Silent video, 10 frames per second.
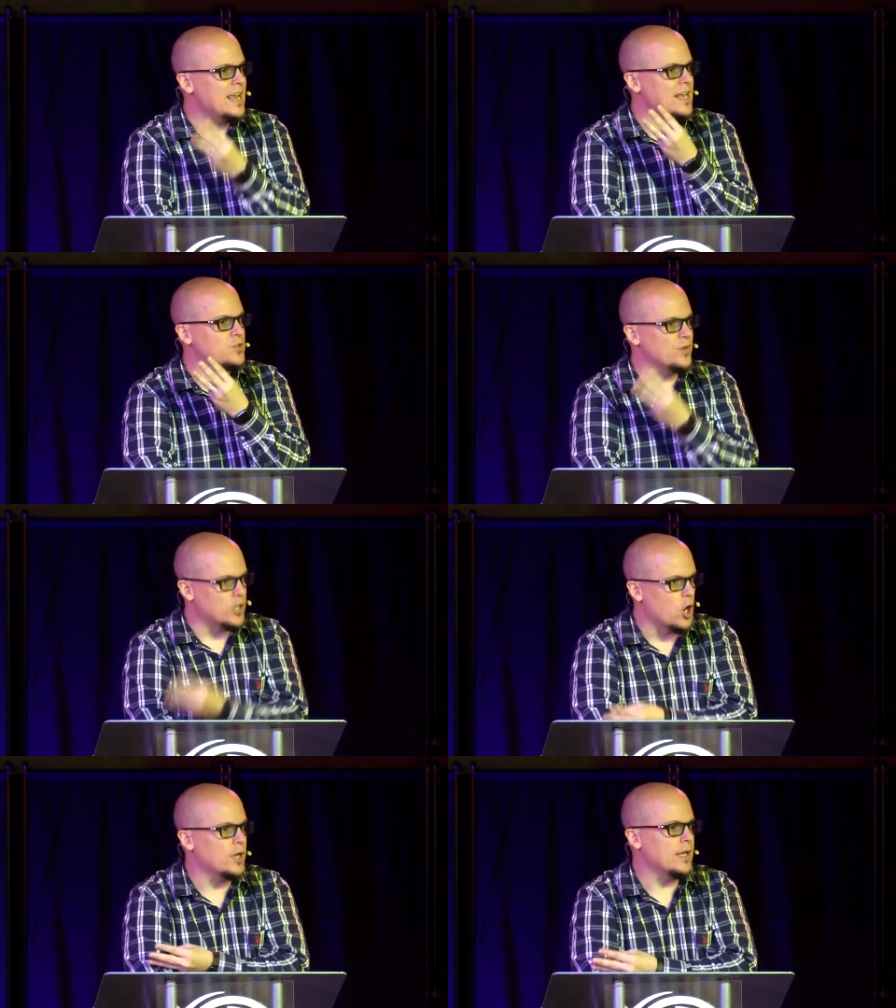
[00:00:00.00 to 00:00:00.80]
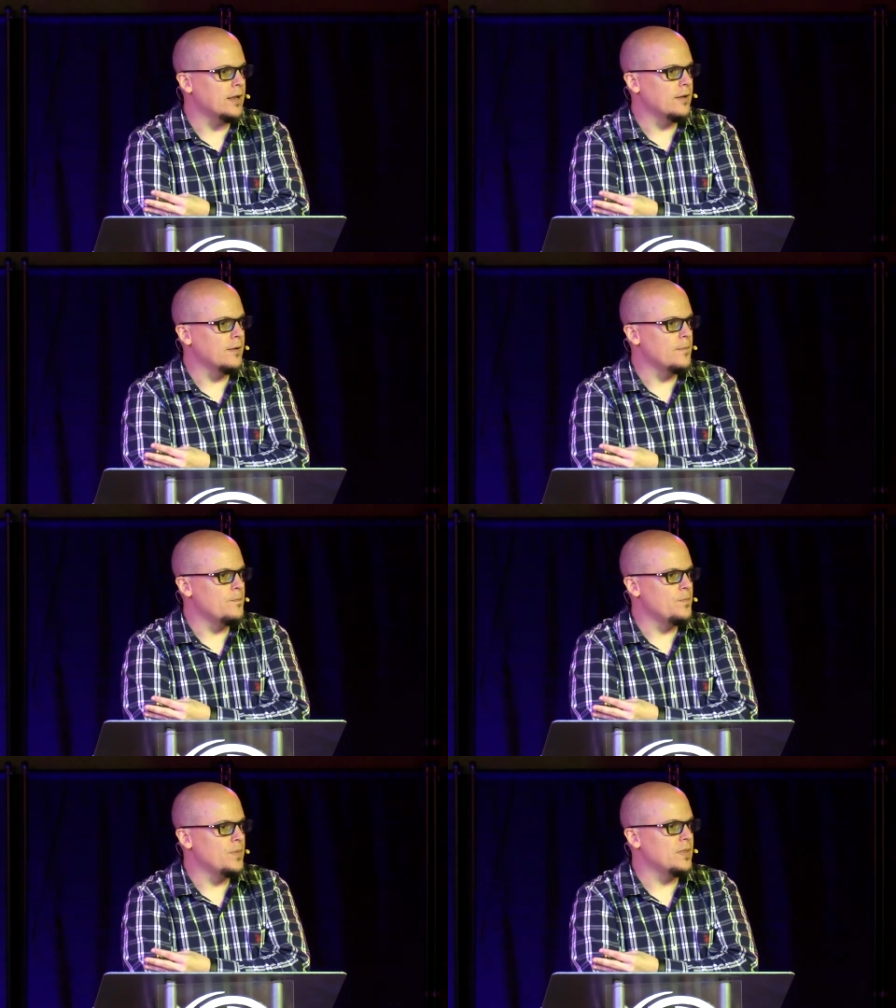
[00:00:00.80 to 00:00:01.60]
it's regarding
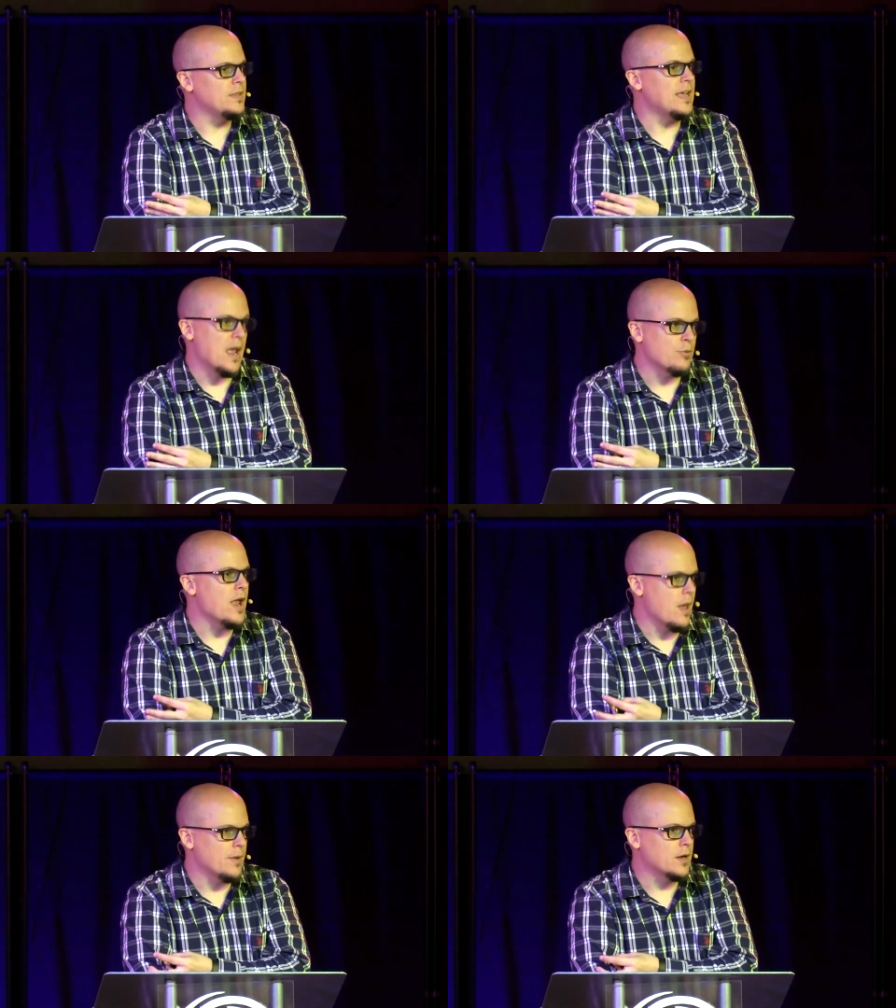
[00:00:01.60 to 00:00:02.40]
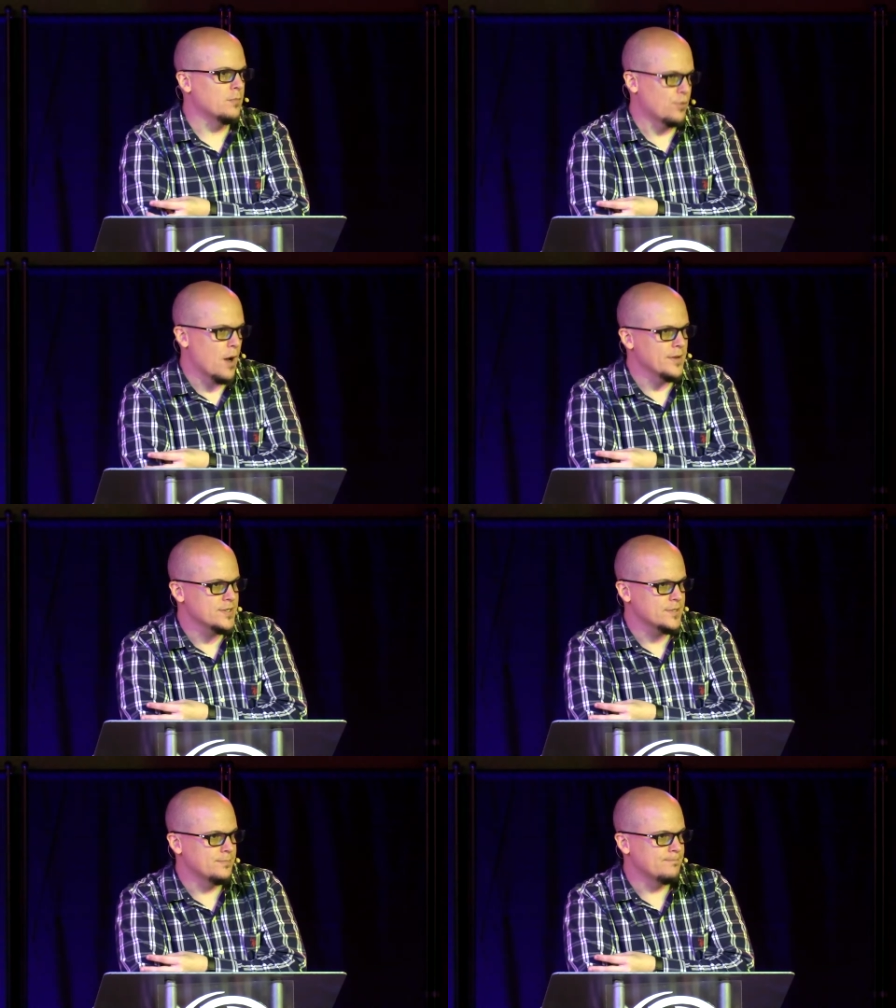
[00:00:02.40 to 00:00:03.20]
the Abrahamic
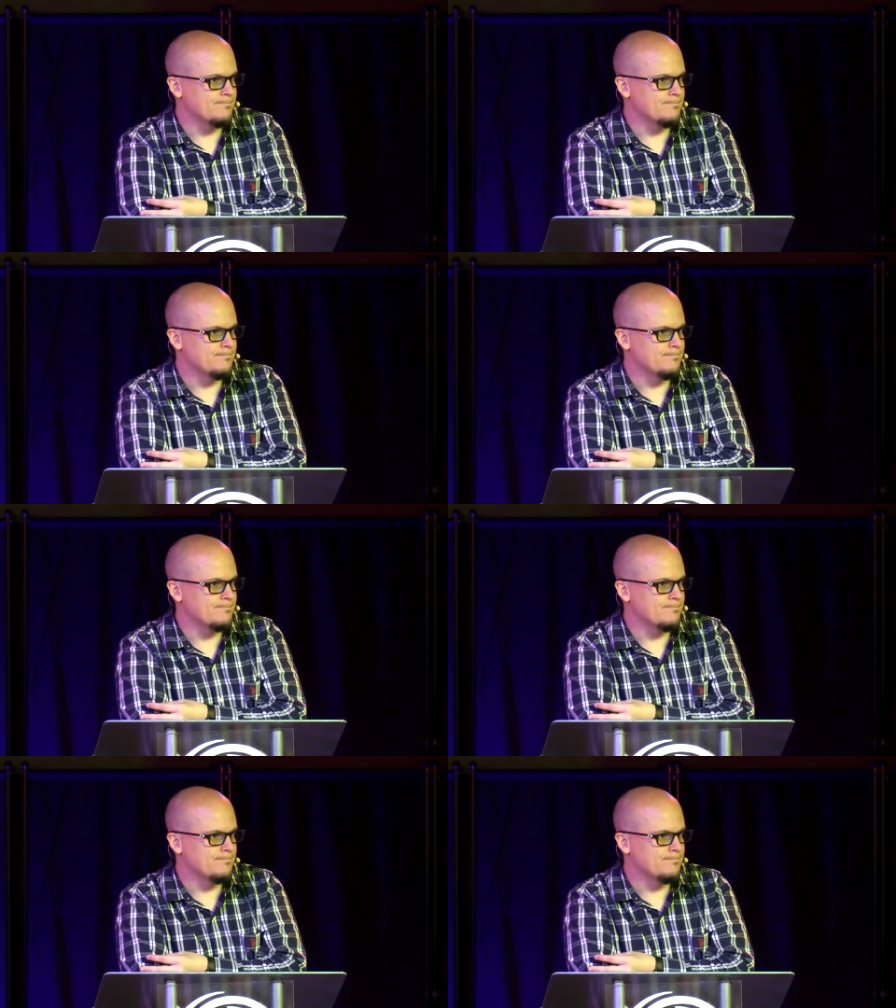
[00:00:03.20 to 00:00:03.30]
promise.